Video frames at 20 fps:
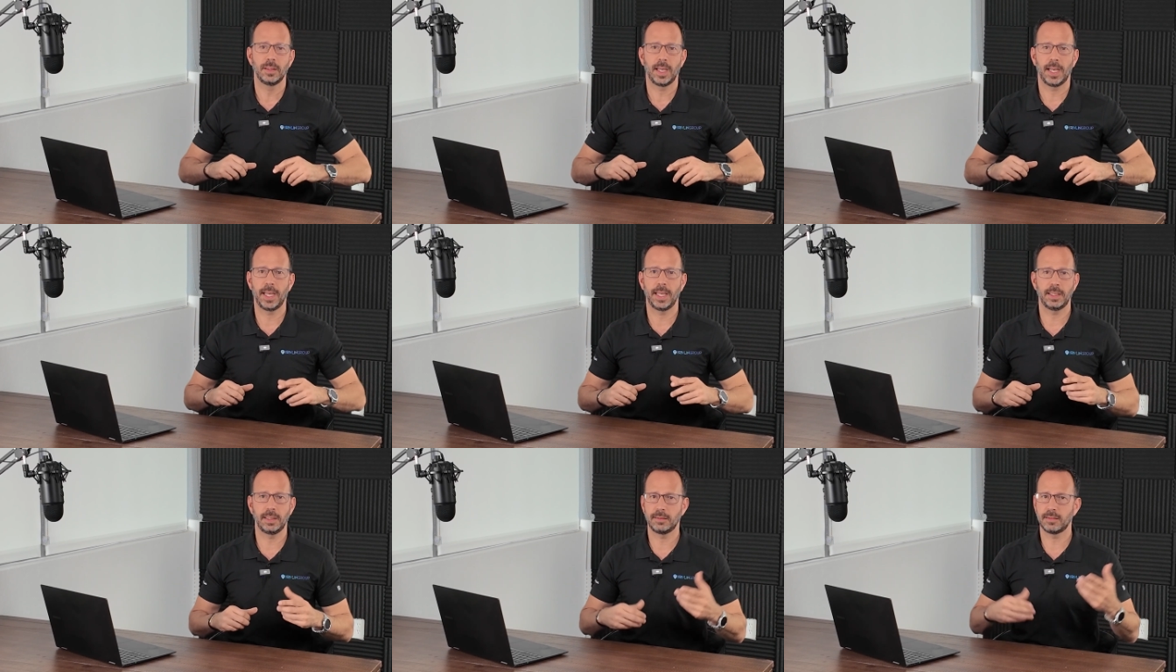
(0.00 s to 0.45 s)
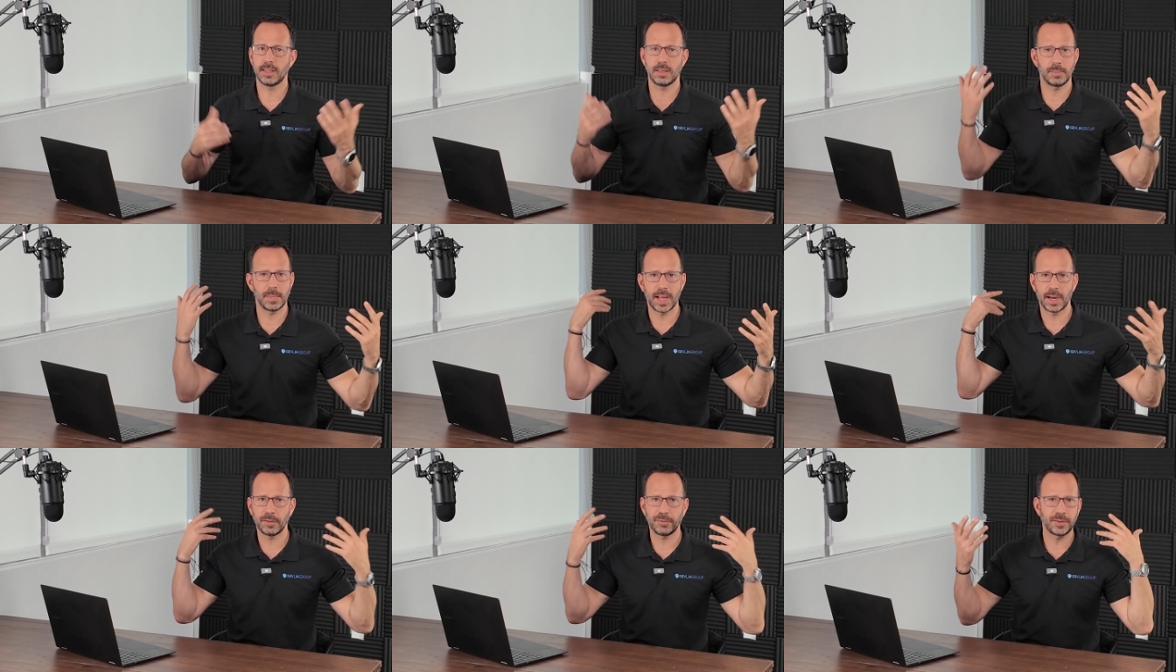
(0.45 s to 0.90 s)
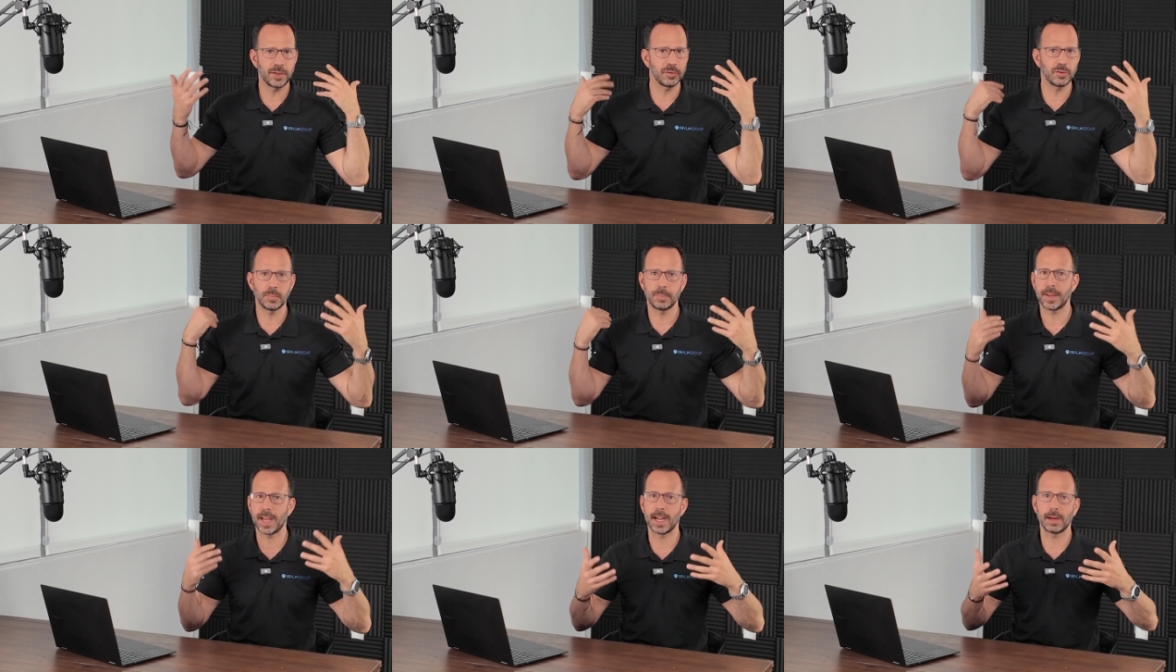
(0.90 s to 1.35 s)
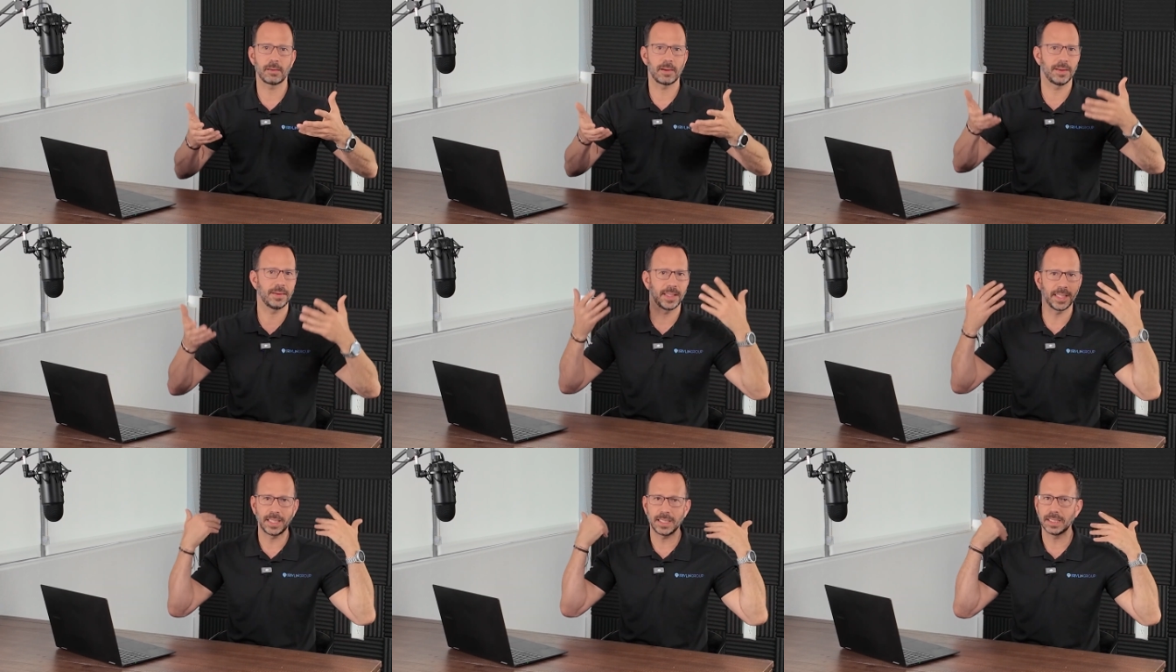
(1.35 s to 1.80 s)
And it didn't matter if there's a
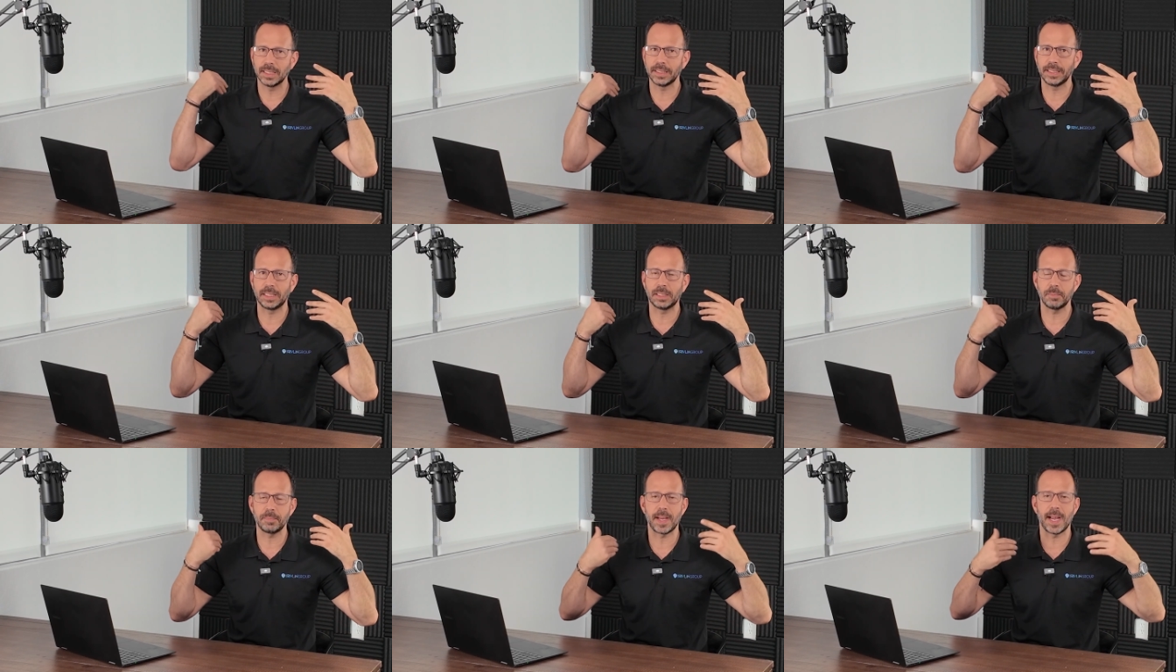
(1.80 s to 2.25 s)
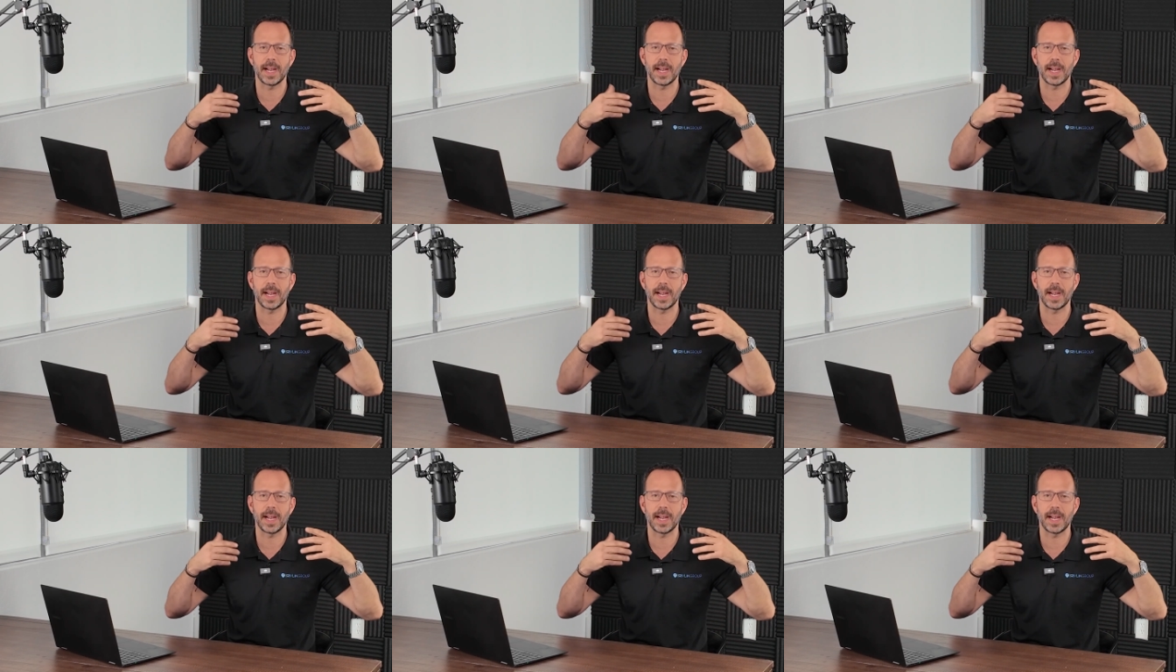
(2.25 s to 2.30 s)
background, they could delete the